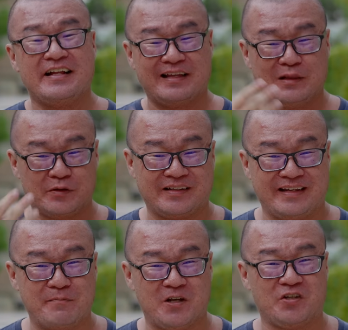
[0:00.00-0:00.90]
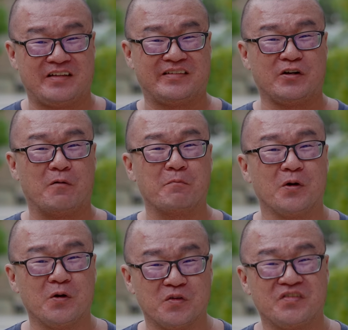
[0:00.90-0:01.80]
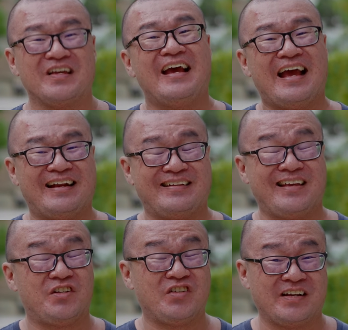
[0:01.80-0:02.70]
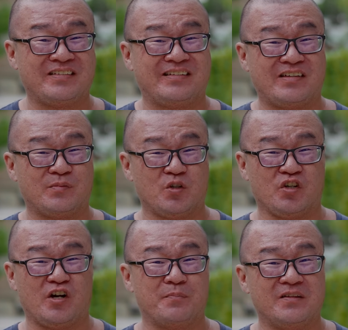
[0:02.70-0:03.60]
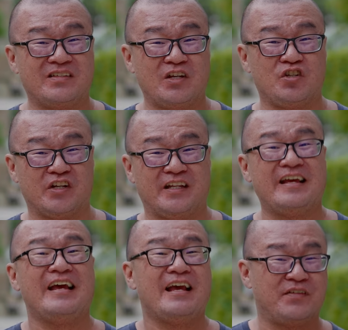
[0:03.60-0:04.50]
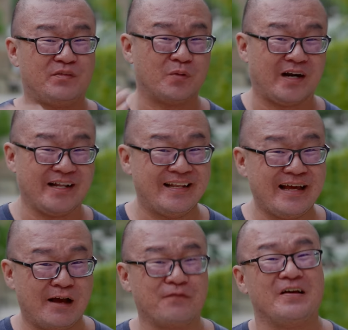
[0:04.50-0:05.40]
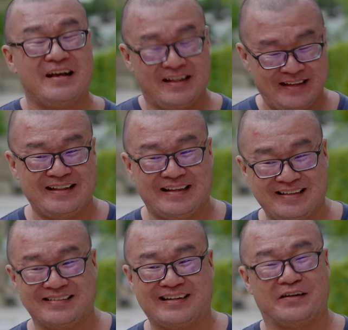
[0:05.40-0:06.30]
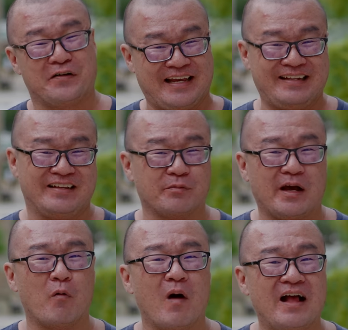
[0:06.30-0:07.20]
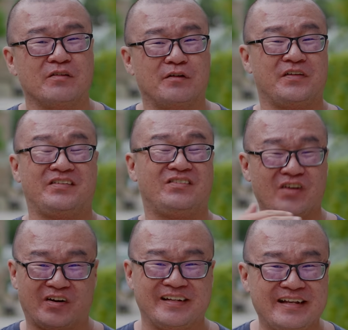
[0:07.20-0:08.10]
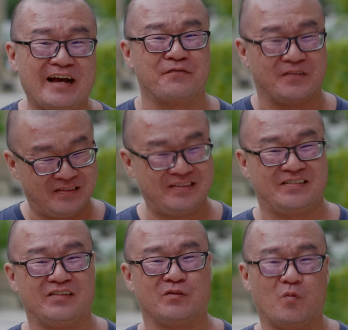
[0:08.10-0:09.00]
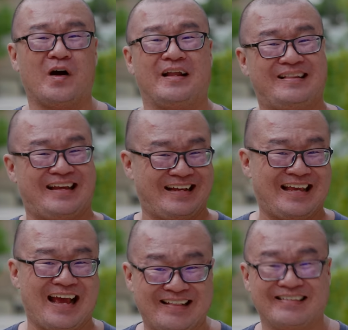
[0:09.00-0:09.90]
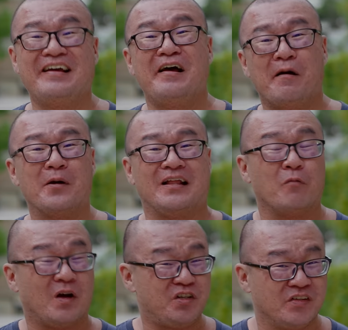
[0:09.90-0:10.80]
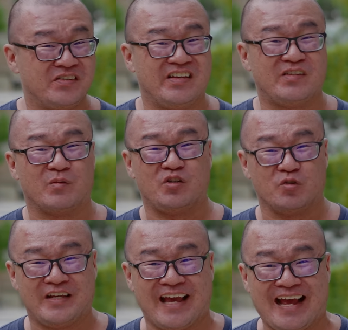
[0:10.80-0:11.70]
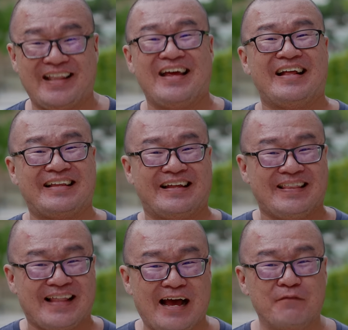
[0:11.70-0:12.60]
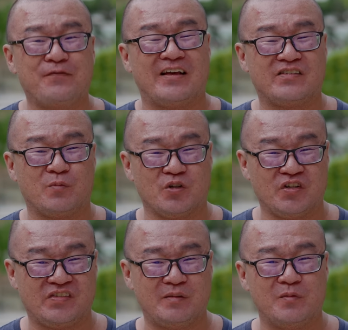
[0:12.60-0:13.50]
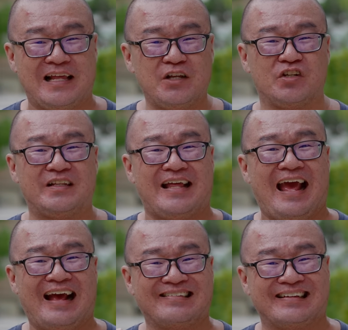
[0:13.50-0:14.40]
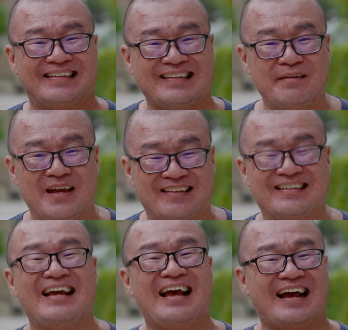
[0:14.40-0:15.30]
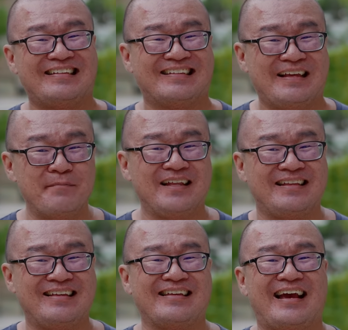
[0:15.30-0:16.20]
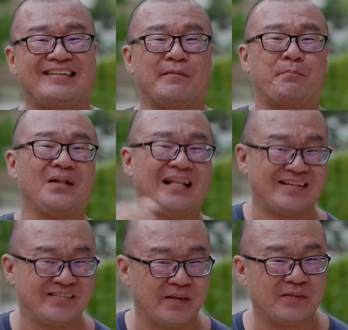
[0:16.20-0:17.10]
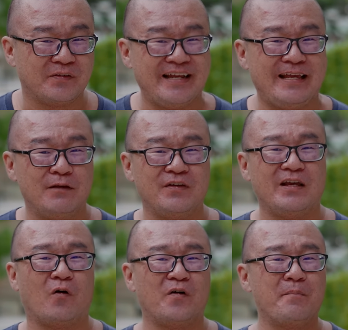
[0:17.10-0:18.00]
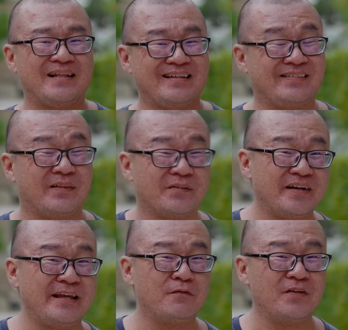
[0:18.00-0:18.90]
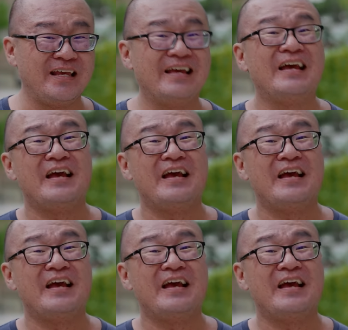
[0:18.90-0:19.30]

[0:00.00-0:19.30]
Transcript: They look at the image as they compose and as adjust the exposure compensation. If it's bright enough, then they decided, okay, this is what I want. Or if it's dark enough, this is what they get. But what you see is what you get, that live exposure simulation has a limit, and the limit is at the plus 3 EV or minus 3 EV.